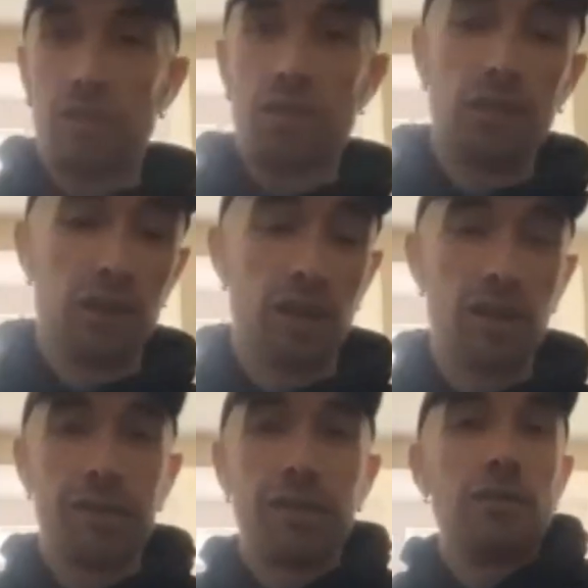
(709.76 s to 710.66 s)
show the
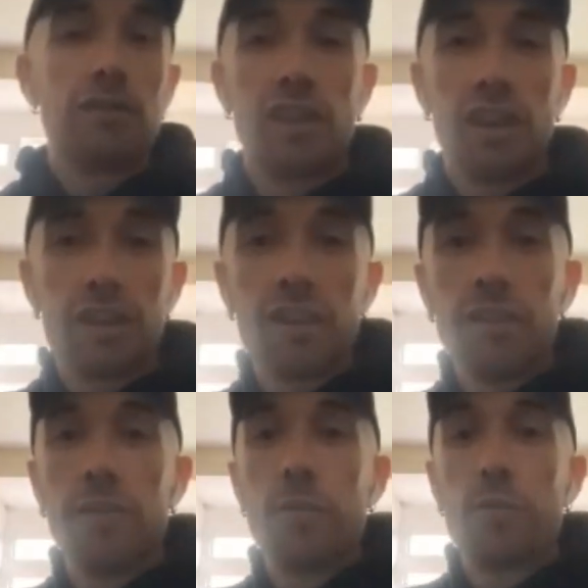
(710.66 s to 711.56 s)
kind of full
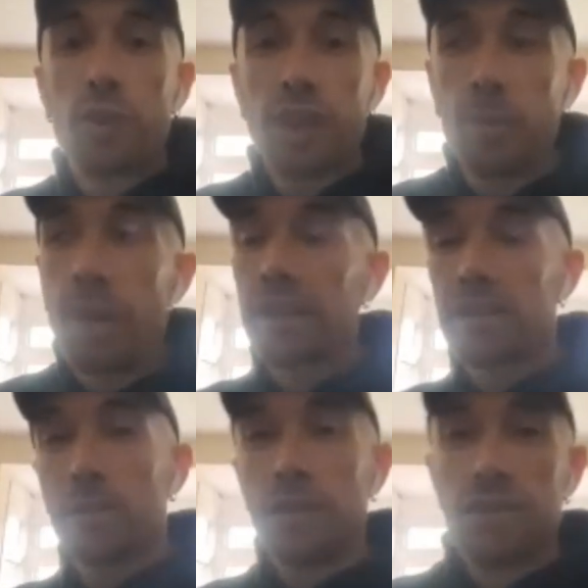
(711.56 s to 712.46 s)
circle of bringing
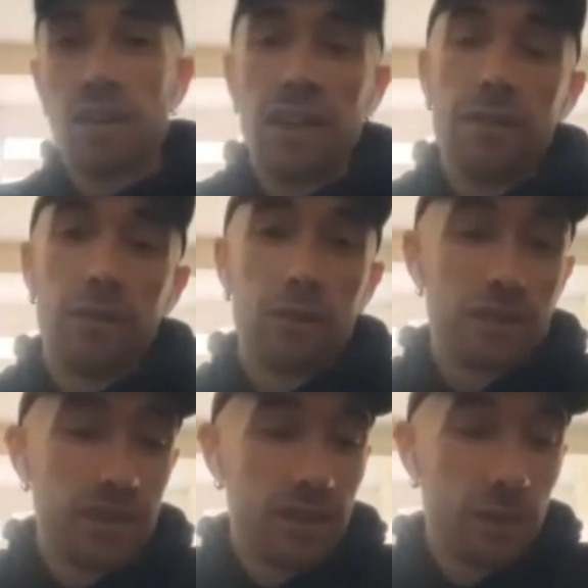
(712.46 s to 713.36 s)
back some of those early
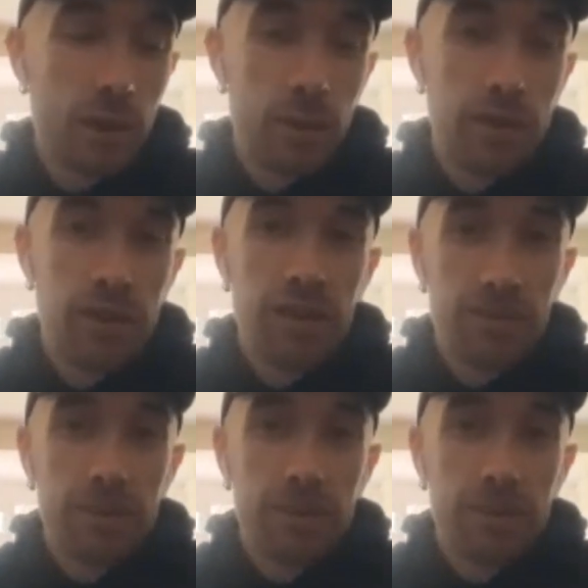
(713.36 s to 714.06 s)
influences into our music.